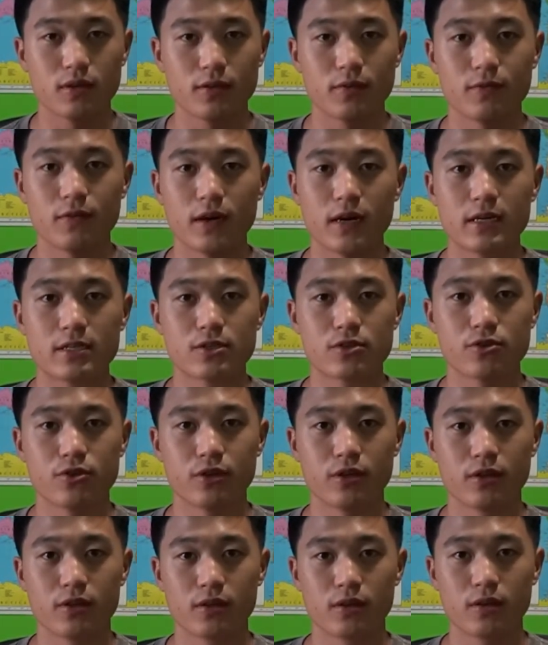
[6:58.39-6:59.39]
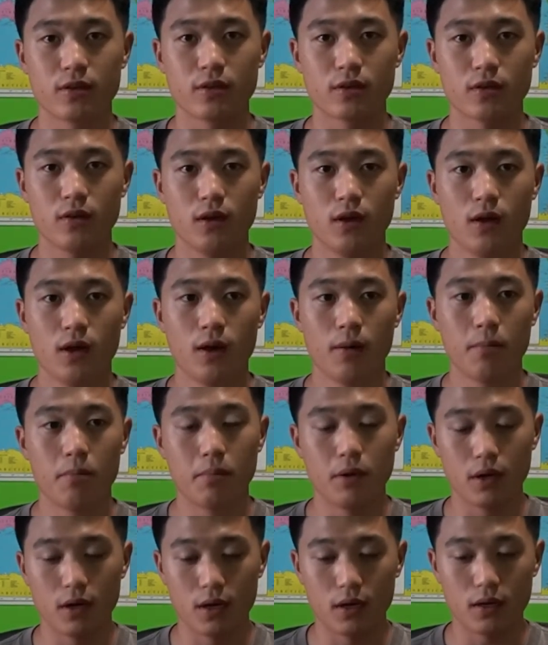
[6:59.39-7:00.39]
advice or anything,
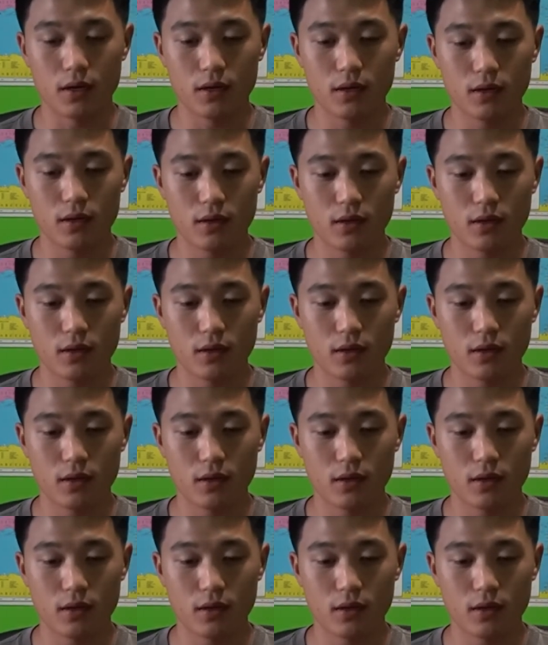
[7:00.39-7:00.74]
but